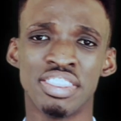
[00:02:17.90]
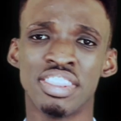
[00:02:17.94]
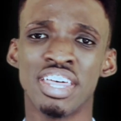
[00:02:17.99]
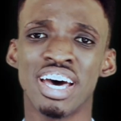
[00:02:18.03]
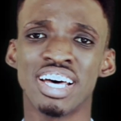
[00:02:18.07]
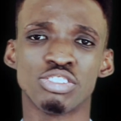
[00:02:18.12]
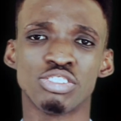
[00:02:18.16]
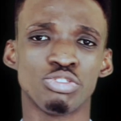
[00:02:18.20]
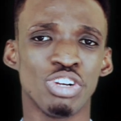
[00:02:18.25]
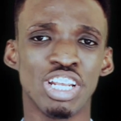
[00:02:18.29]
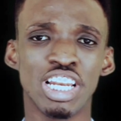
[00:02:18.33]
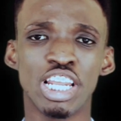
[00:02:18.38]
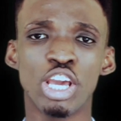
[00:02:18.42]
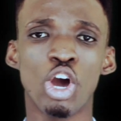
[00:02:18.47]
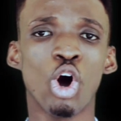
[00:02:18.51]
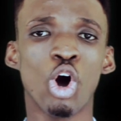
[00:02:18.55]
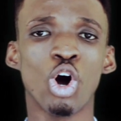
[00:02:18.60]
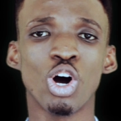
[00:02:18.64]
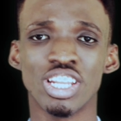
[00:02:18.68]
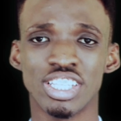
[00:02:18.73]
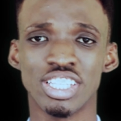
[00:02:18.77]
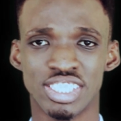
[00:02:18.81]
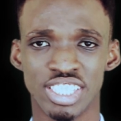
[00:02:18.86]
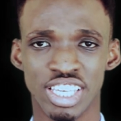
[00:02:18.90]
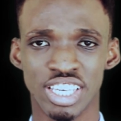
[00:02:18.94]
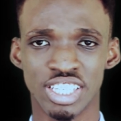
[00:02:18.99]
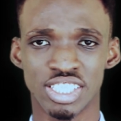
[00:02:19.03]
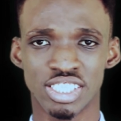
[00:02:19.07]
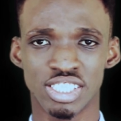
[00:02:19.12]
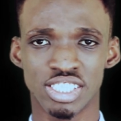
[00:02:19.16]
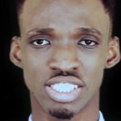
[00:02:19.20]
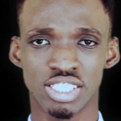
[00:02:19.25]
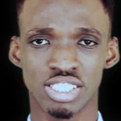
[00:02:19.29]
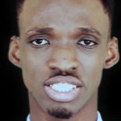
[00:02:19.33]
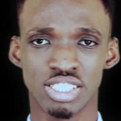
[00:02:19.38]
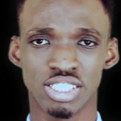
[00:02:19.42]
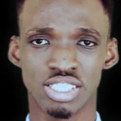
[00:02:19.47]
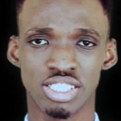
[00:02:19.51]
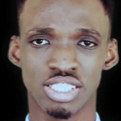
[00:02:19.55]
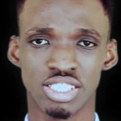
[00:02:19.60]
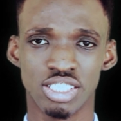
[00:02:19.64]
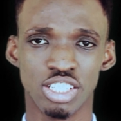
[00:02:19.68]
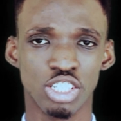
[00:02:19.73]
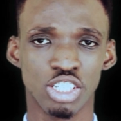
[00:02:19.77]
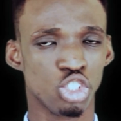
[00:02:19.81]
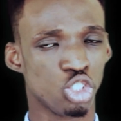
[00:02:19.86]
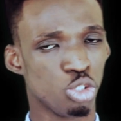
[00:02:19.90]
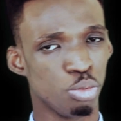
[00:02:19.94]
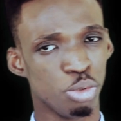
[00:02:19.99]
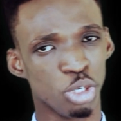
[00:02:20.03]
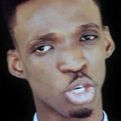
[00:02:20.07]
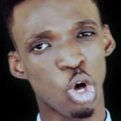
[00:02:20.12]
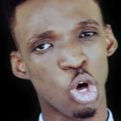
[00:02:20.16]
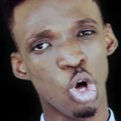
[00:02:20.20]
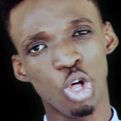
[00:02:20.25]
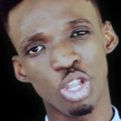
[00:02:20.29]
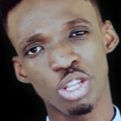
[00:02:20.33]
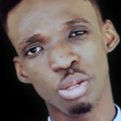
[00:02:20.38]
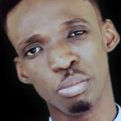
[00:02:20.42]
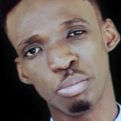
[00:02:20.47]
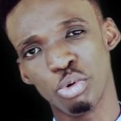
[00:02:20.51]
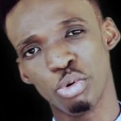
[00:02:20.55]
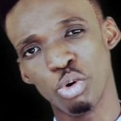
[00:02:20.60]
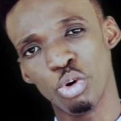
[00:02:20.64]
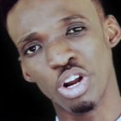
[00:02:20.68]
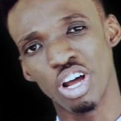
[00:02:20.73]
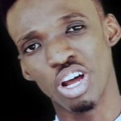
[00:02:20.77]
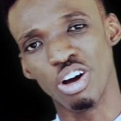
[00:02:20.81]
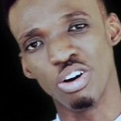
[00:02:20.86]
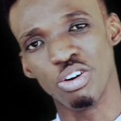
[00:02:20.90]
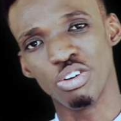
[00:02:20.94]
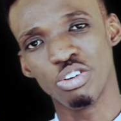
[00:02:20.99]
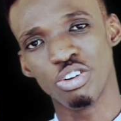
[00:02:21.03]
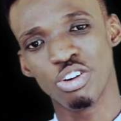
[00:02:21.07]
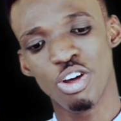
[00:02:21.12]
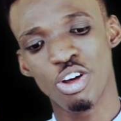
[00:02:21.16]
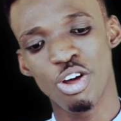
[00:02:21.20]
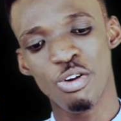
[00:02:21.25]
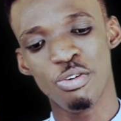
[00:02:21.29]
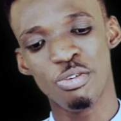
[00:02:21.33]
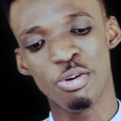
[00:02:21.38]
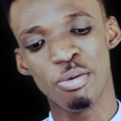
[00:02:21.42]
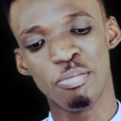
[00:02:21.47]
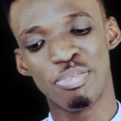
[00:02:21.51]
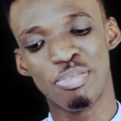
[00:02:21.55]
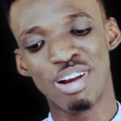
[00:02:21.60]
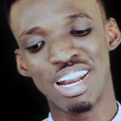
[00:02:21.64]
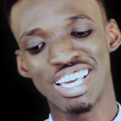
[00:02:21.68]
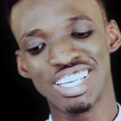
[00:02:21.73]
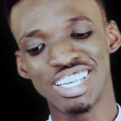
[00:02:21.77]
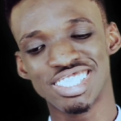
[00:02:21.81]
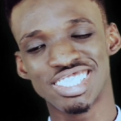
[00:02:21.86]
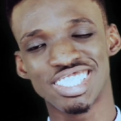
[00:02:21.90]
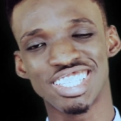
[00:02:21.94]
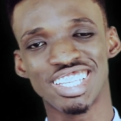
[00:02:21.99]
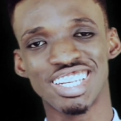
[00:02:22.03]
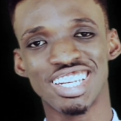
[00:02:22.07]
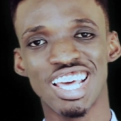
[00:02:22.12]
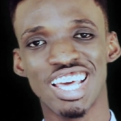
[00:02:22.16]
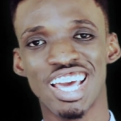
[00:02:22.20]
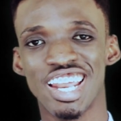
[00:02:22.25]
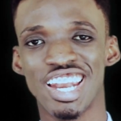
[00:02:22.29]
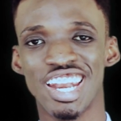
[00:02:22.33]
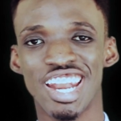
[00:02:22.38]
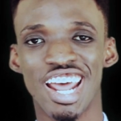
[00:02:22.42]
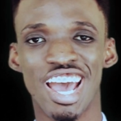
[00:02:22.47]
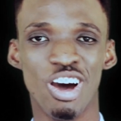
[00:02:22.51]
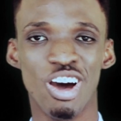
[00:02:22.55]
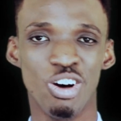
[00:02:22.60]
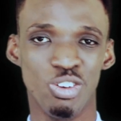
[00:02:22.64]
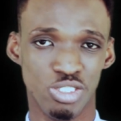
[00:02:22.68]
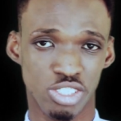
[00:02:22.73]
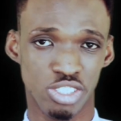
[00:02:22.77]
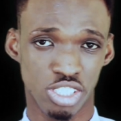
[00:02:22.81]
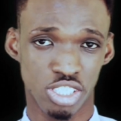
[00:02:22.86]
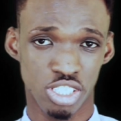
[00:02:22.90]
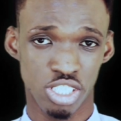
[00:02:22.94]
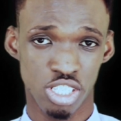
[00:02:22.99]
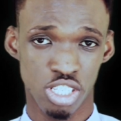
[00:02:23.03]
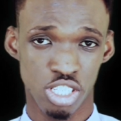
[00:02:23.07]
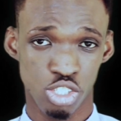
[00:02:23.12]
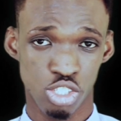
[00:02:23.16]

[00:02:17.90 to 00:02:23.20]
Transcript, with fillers: And that is really all it takes to be called a pronoun replacing nouns.